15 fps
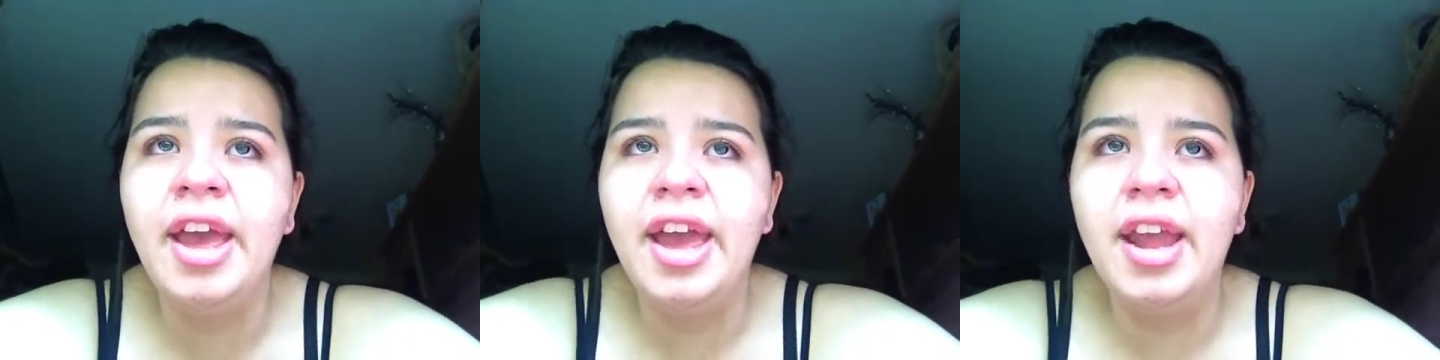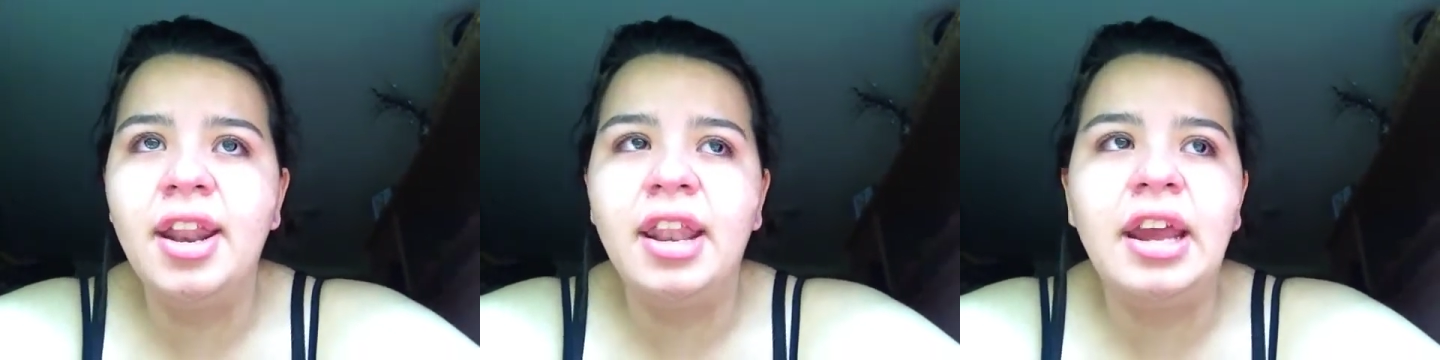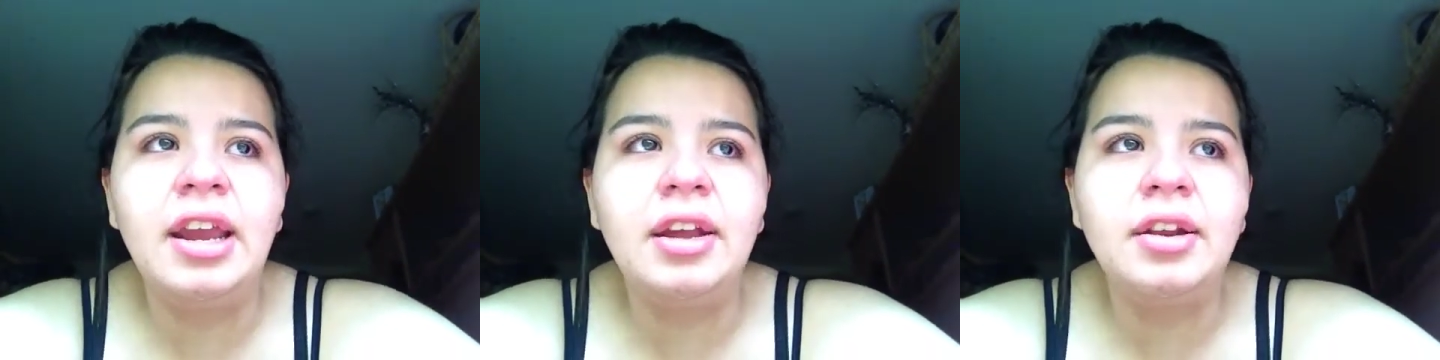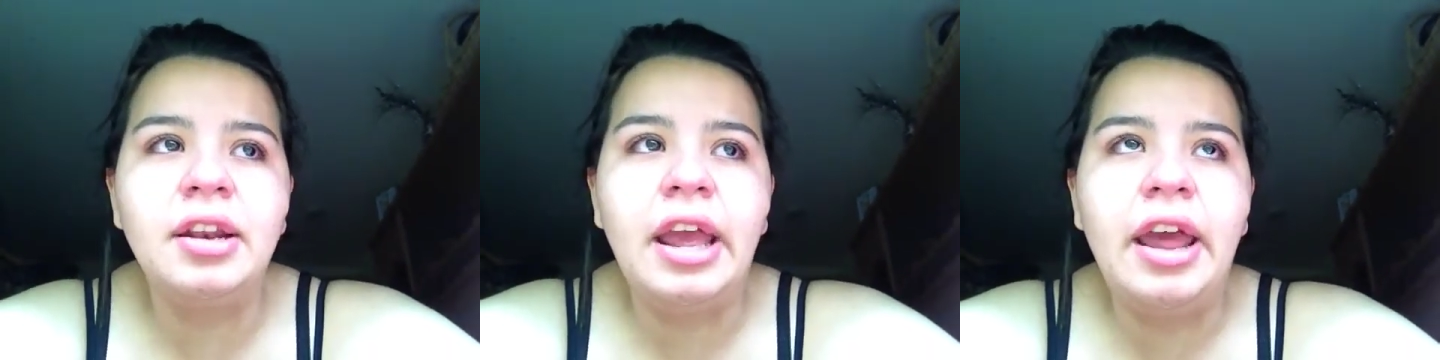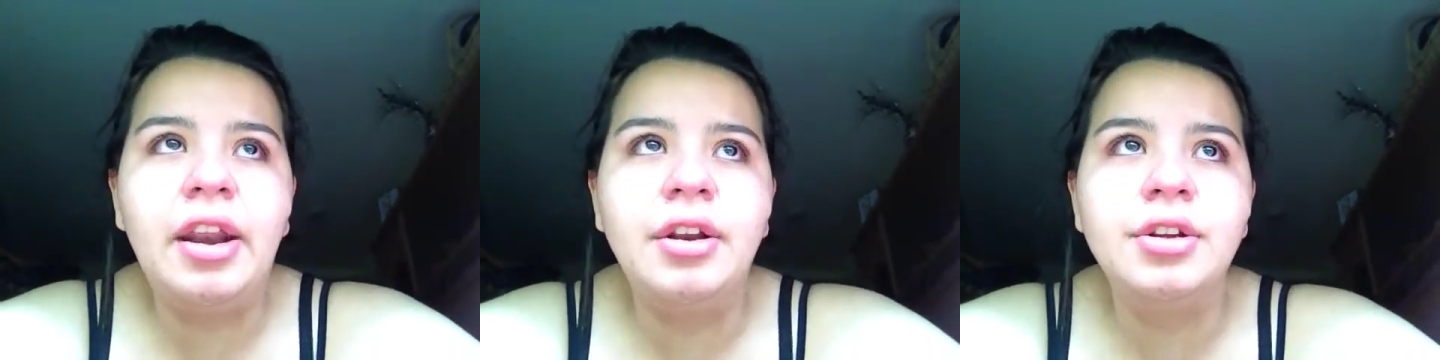And
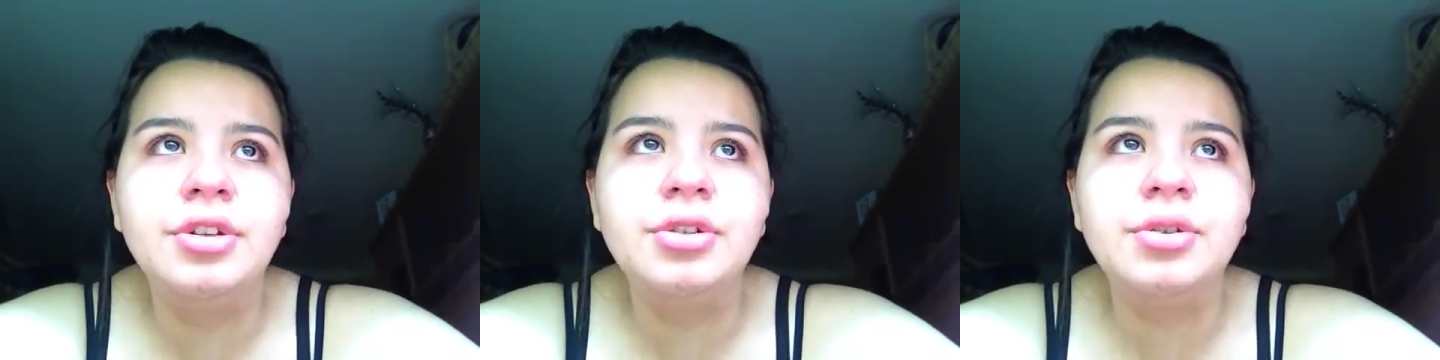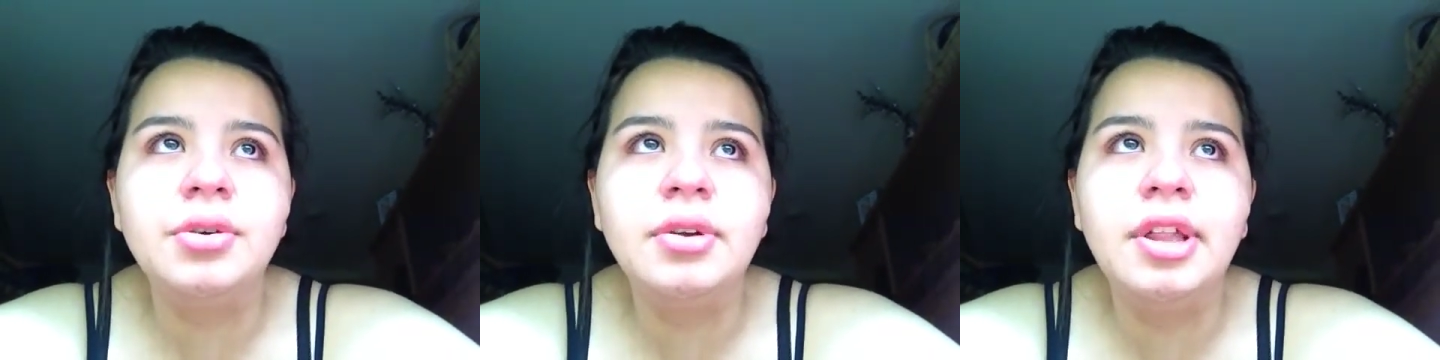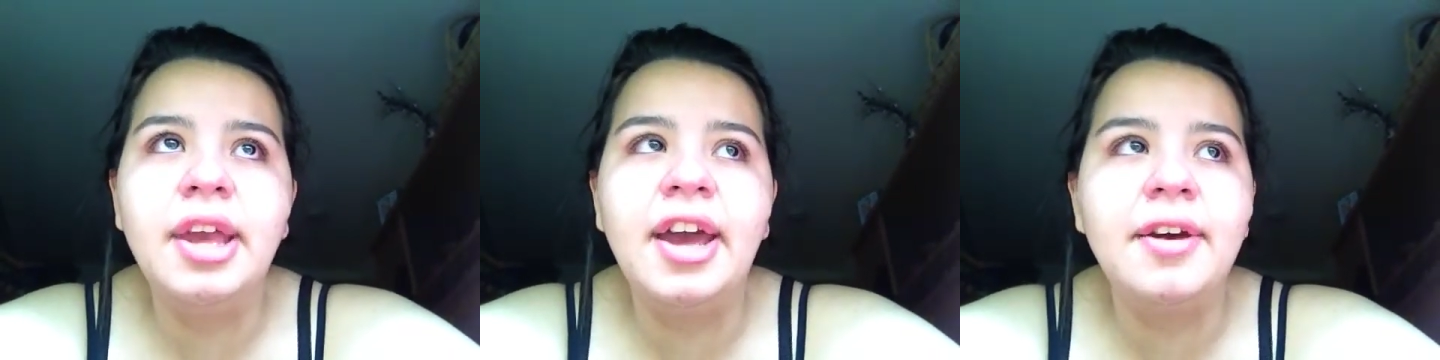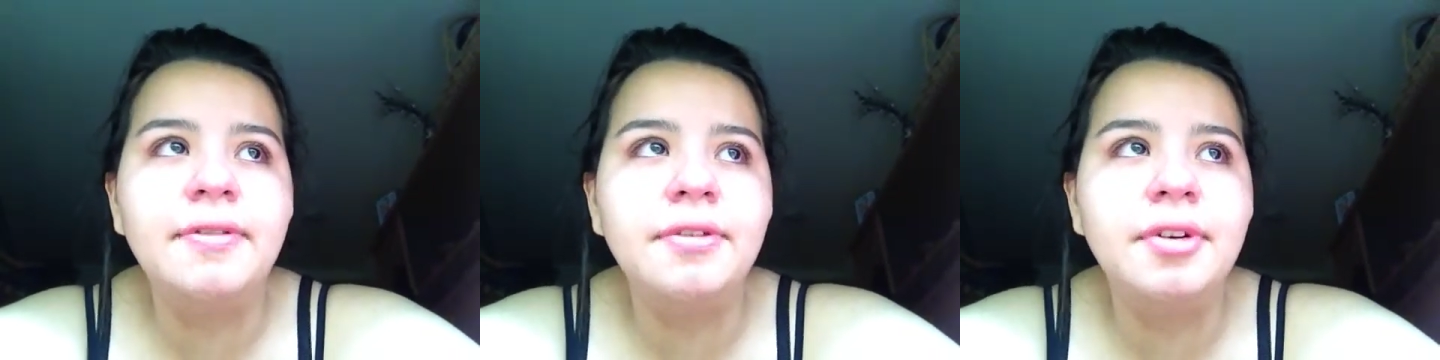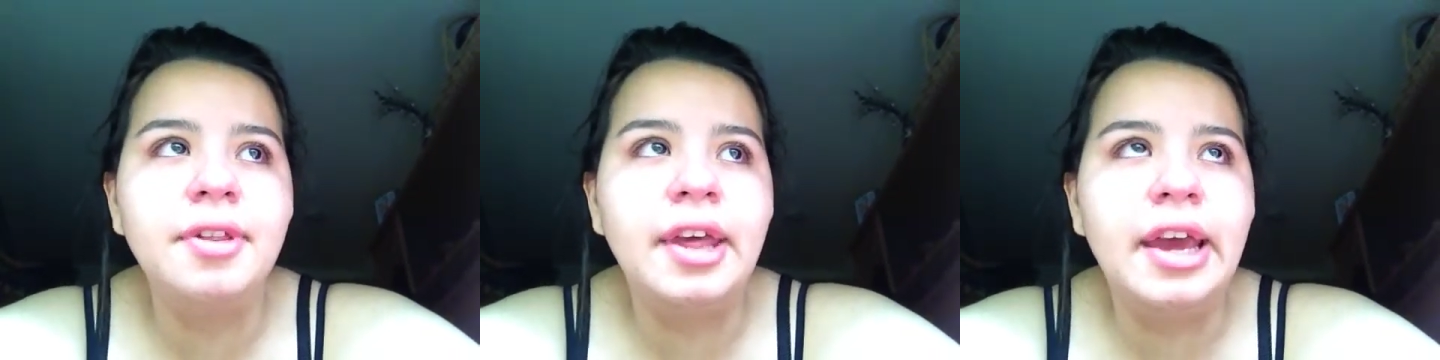not shortly
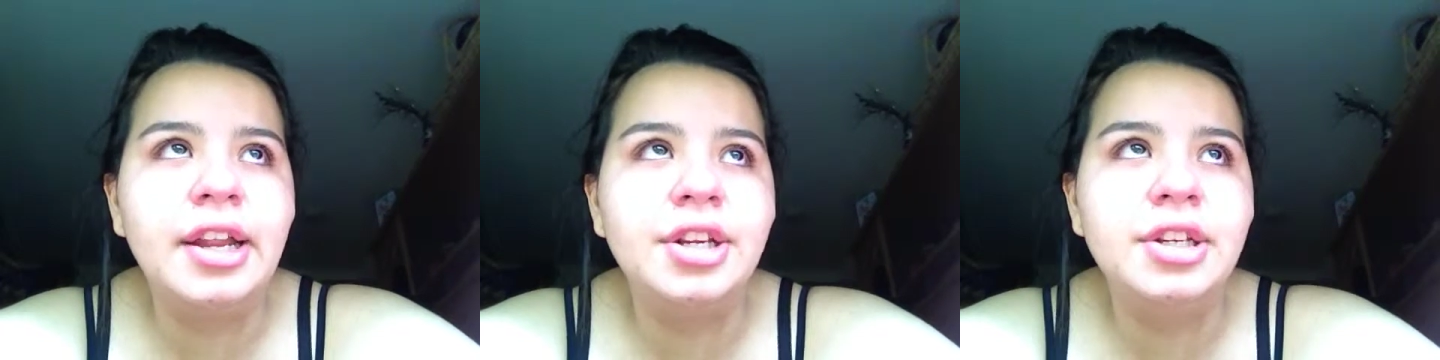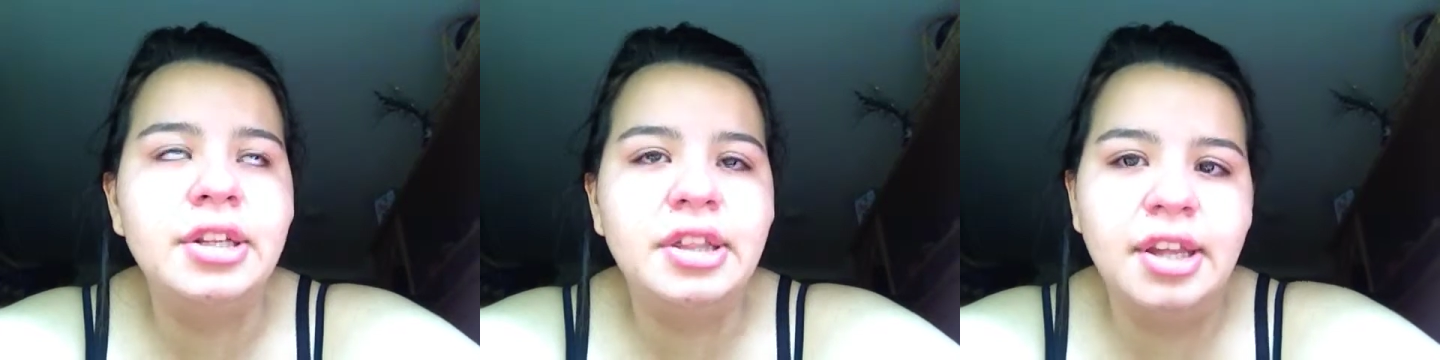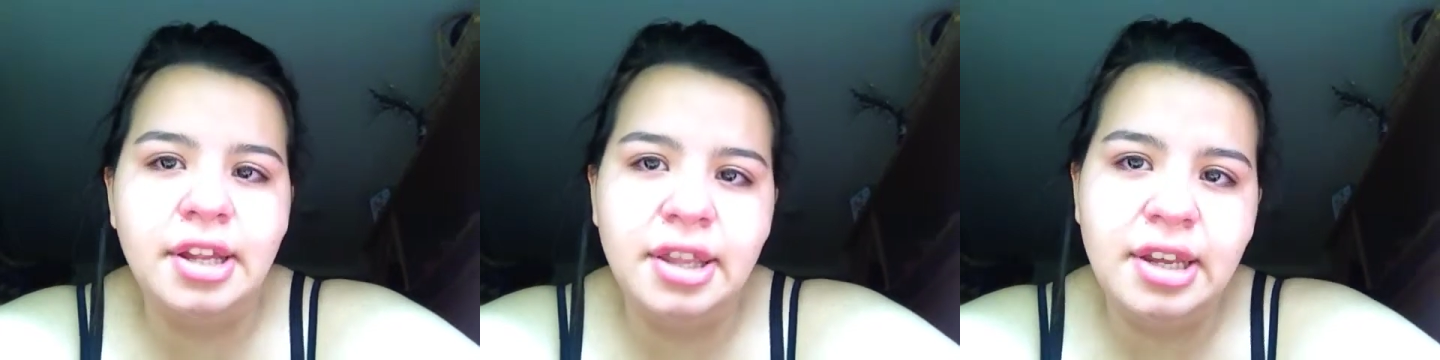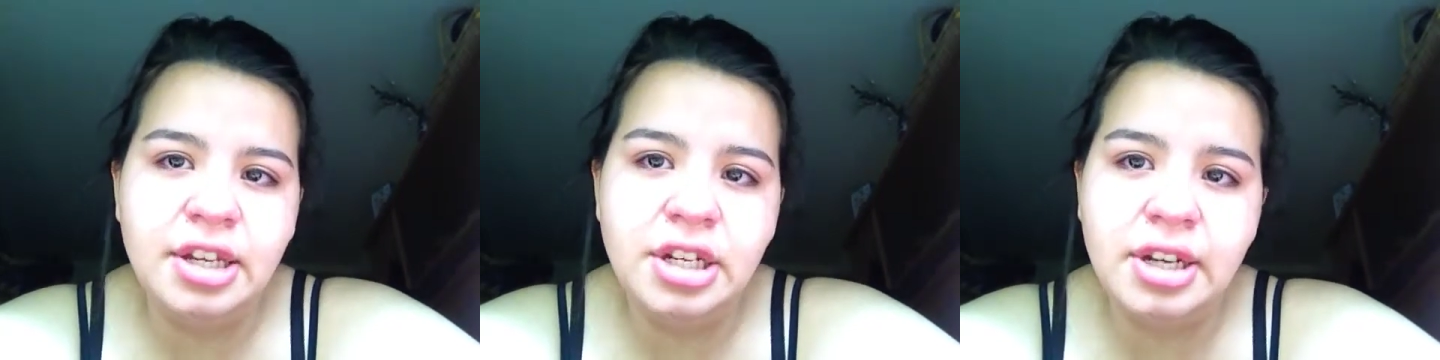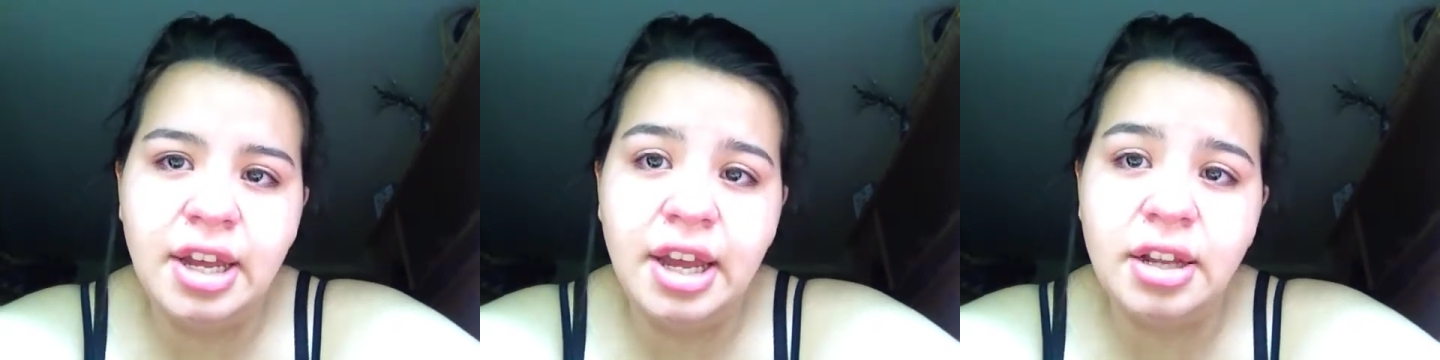after that, she said that
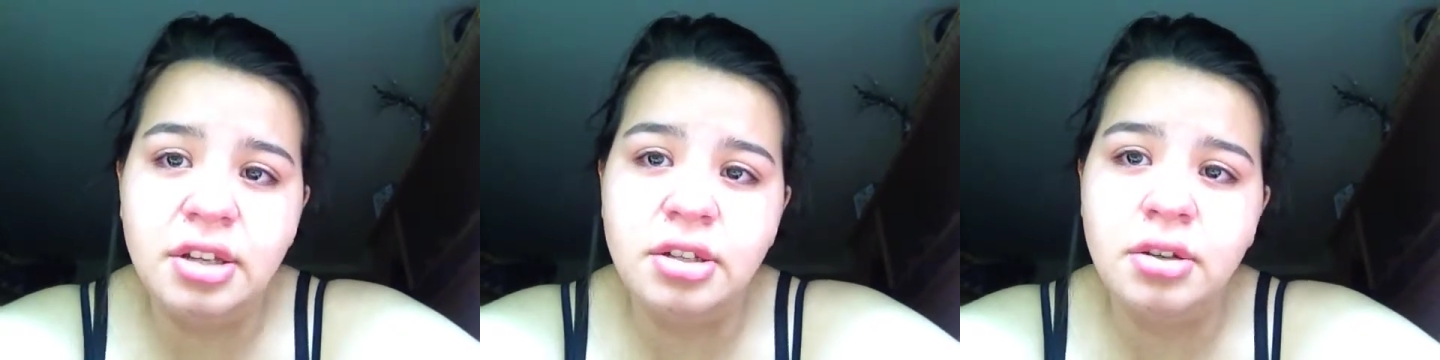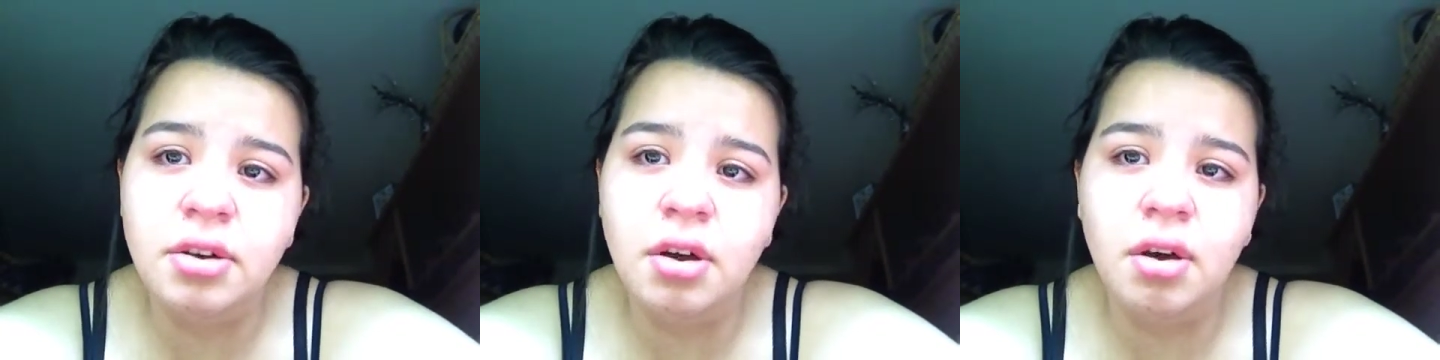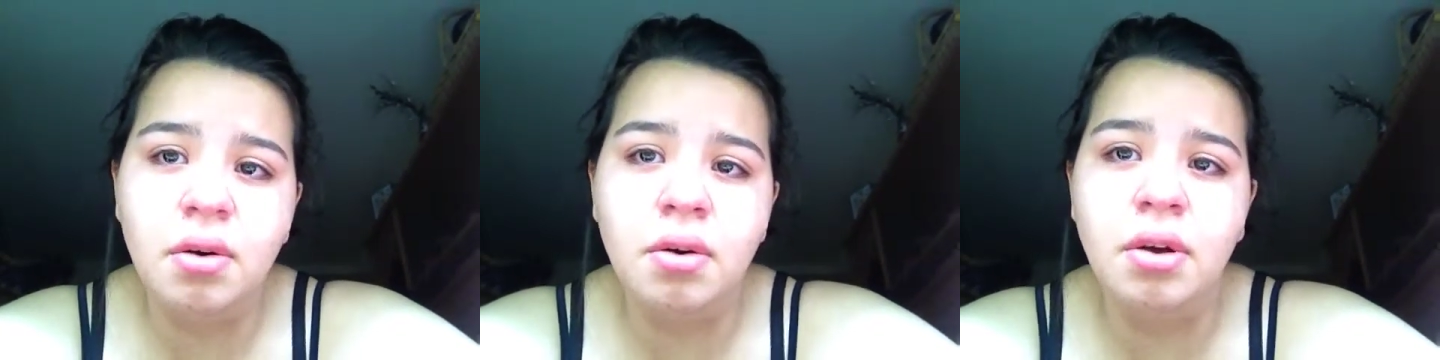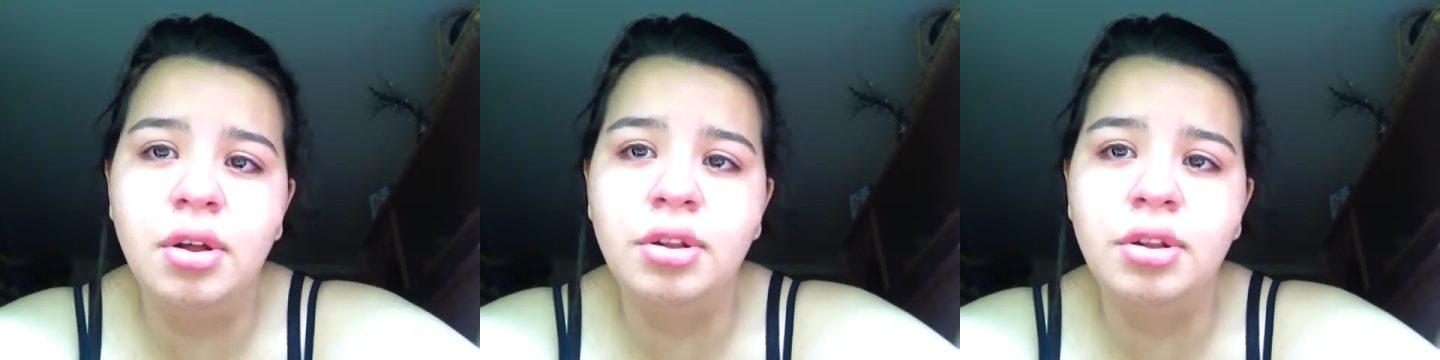she had to go.